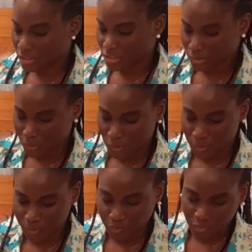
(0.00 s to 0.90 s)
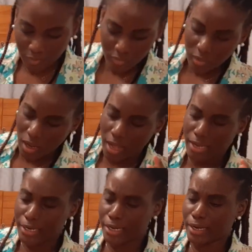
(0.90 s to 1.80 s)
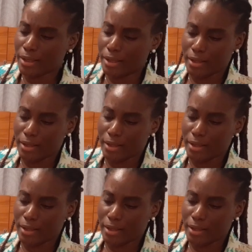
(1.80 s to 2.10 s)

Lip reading: So I did